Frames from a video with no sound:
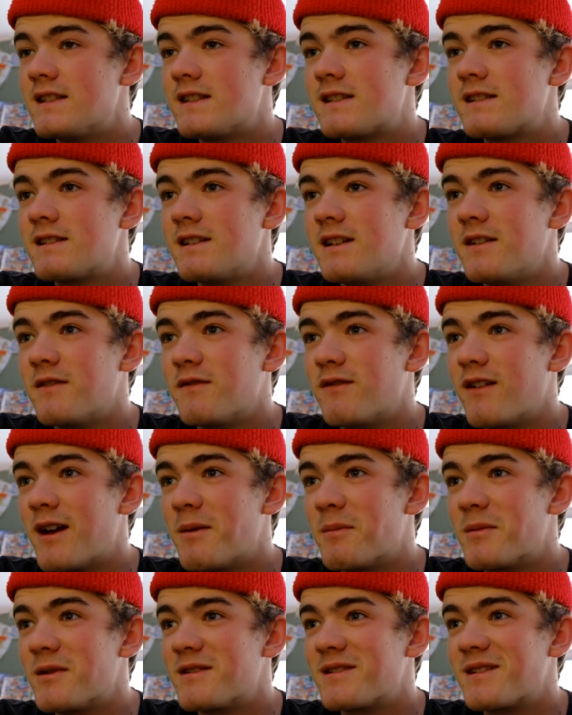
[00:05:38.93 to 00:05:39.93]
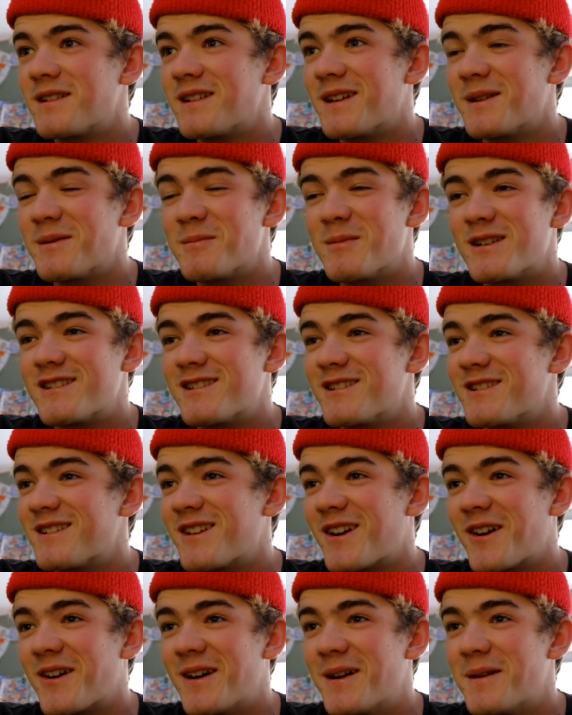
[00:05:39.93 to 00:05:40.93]
see if Emerson
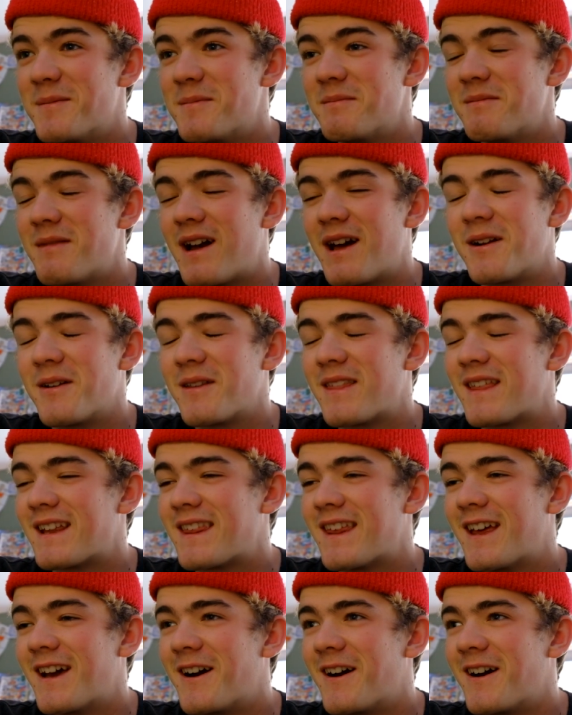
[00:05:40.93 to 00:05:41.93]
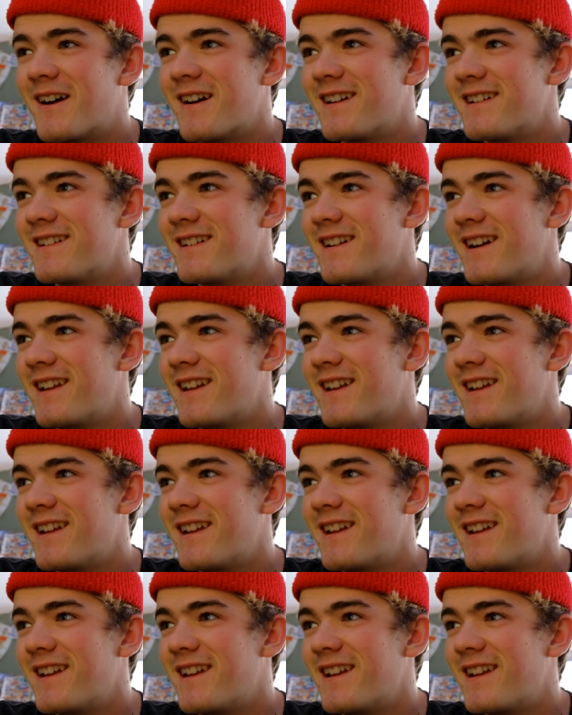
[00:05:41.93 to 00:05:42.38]
admissions are up. I don't think they are.